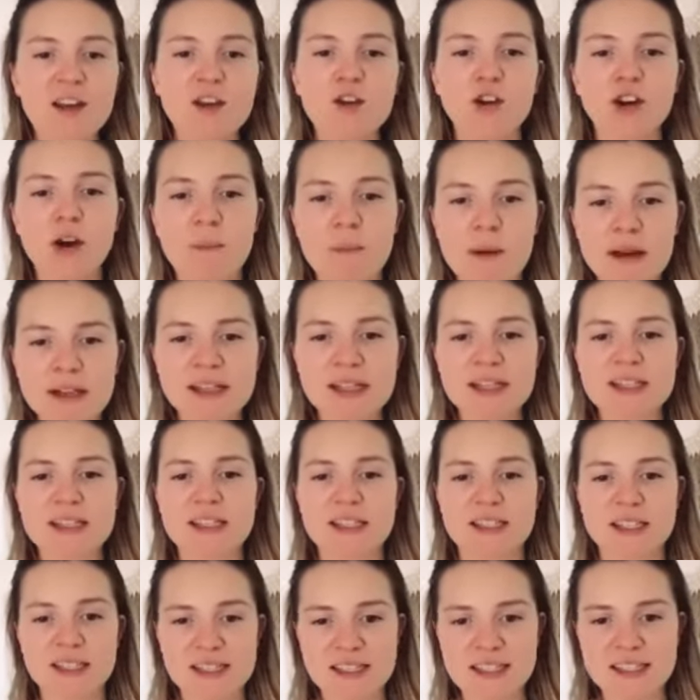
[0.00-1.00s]
you're committed
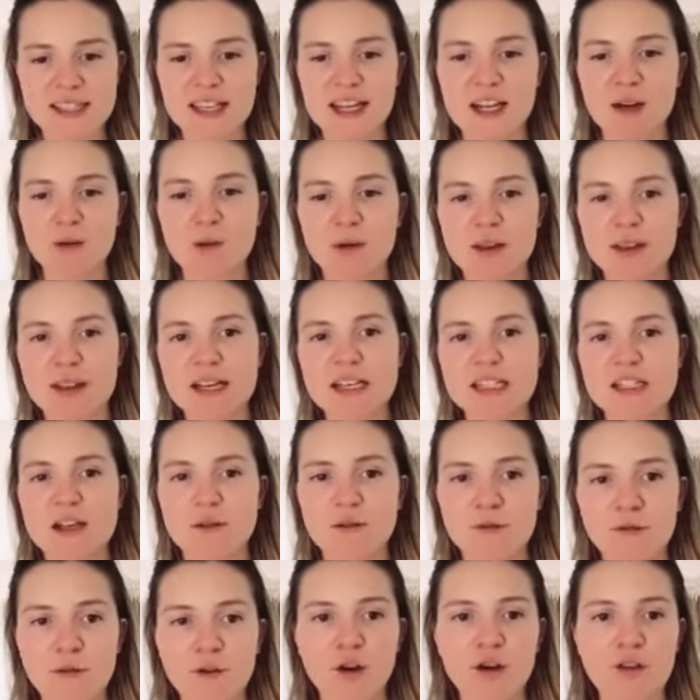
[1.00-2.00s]
to succeeding with this
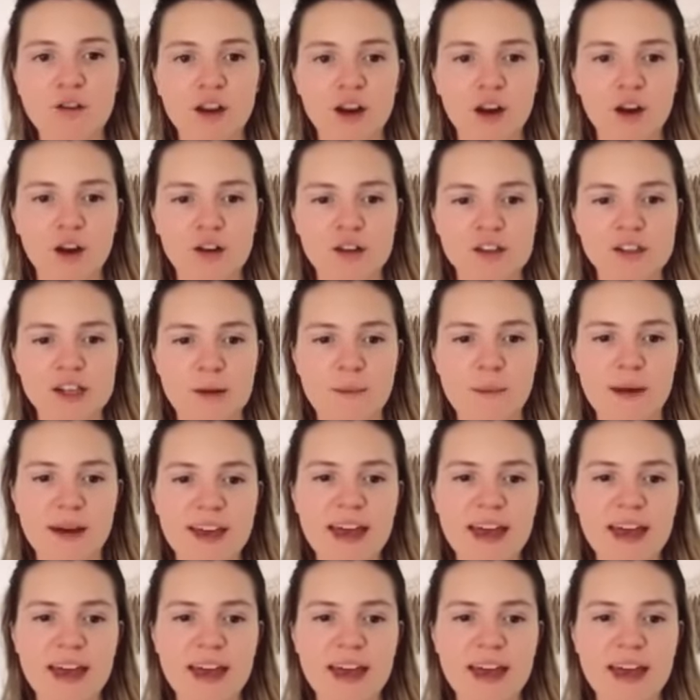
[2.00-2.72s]
for the long term.